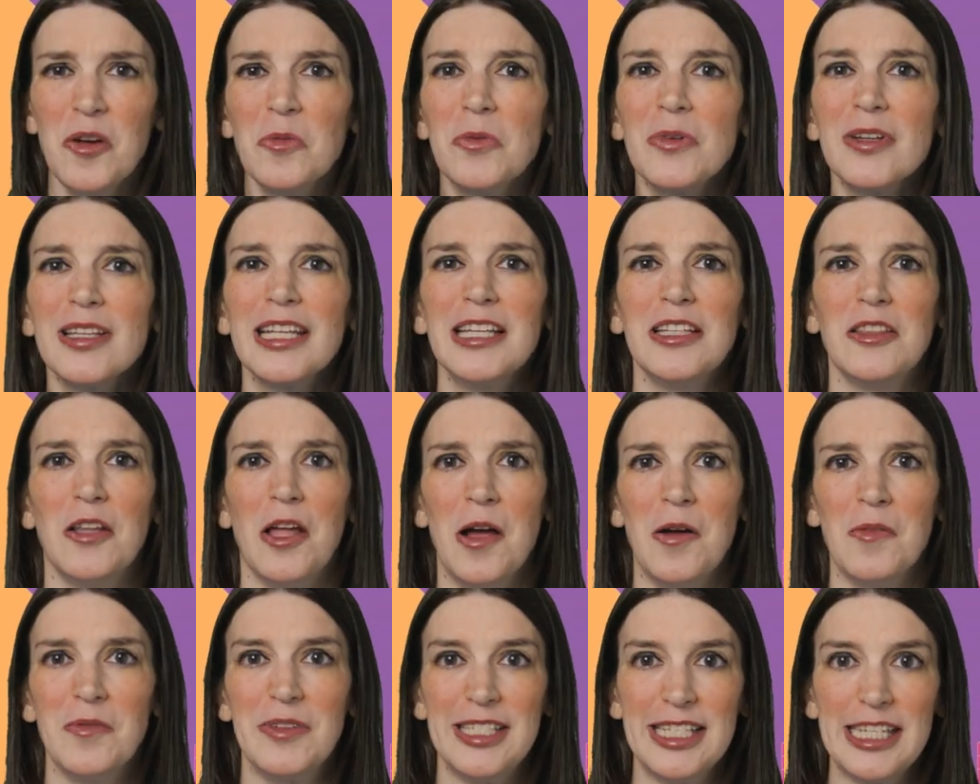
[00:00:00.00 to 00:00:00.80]
I really
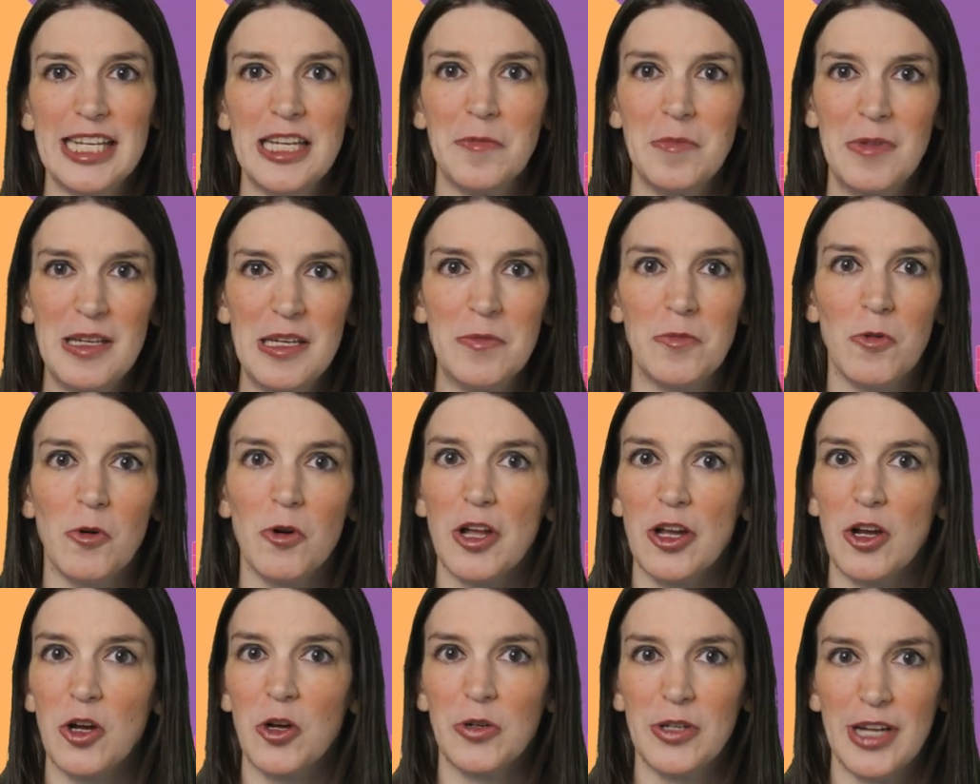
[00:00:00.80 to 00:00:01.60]
love seeing
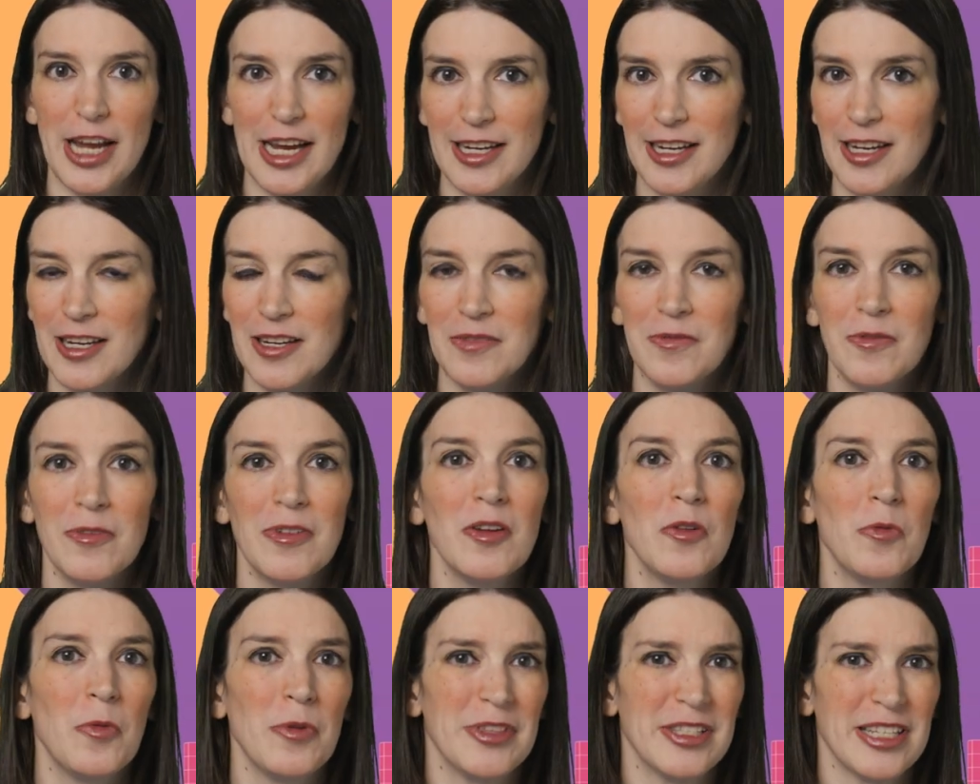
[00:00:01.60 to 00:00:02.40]
people get creative
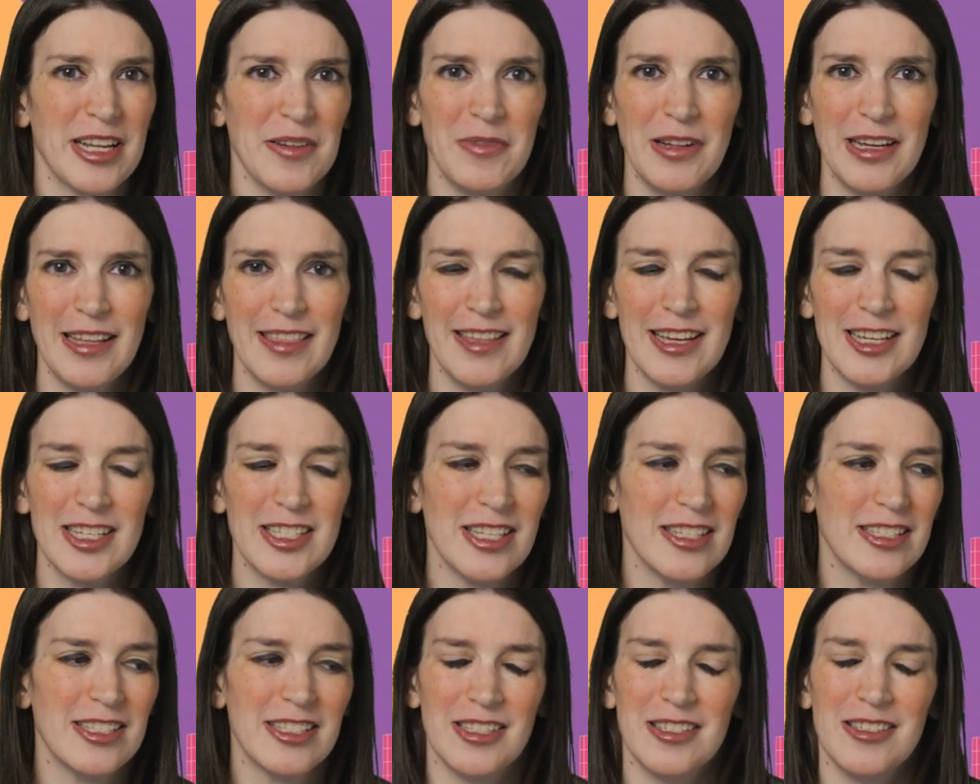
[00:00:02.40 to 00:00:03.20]
with stuff like
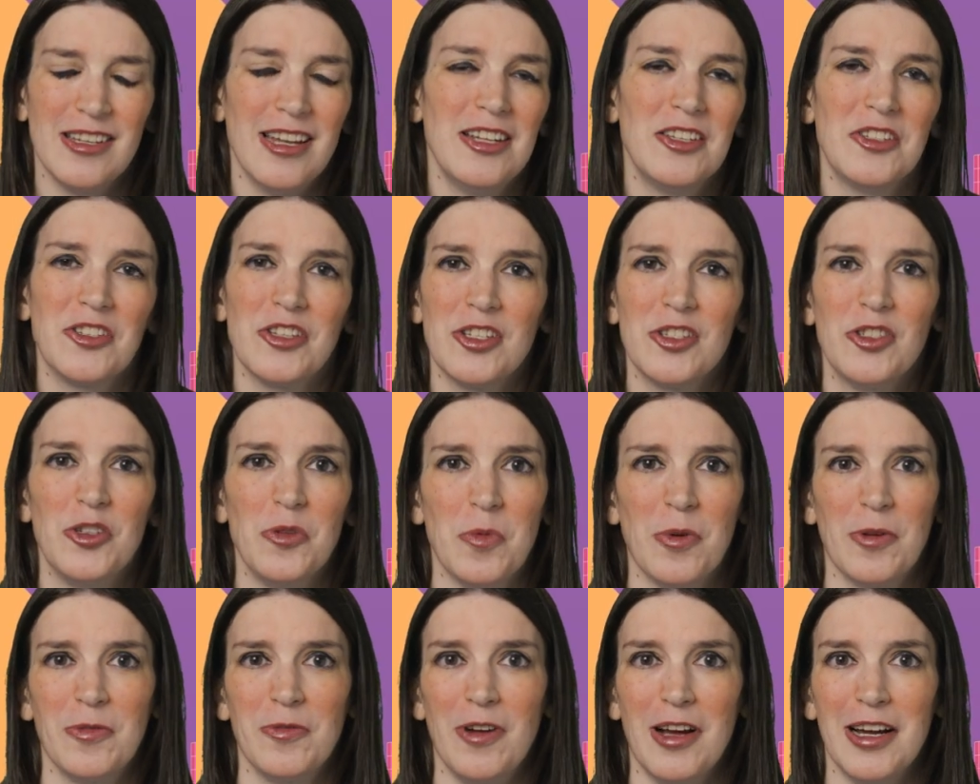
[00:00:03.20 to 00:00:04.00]
this. It's, it's just
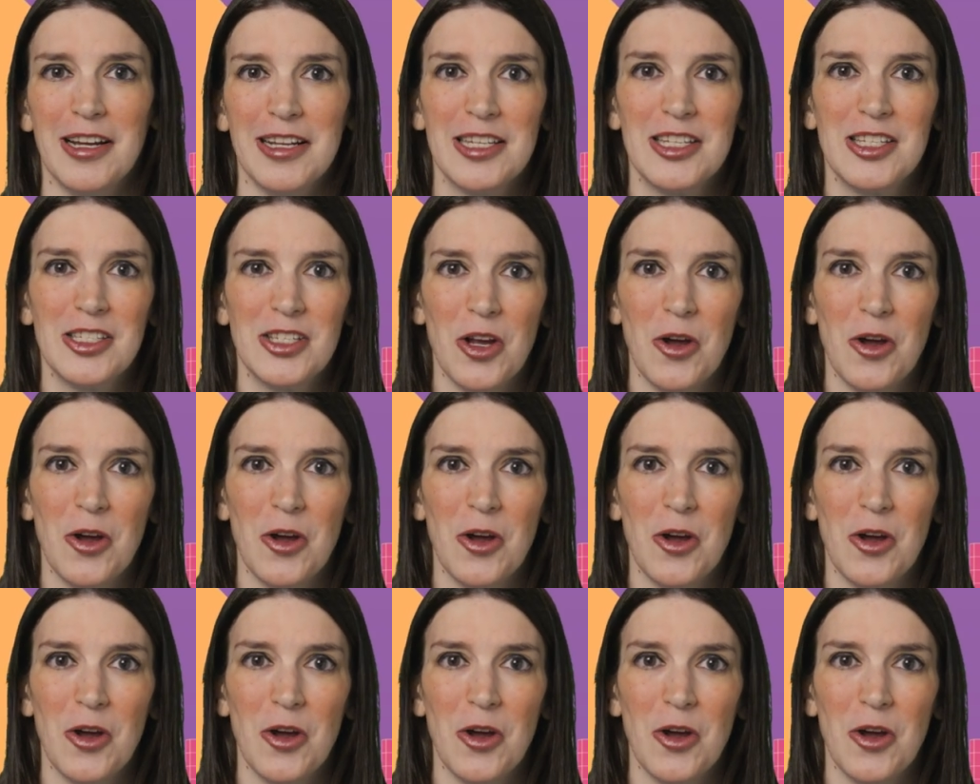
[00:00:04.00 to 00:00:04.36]
super fun.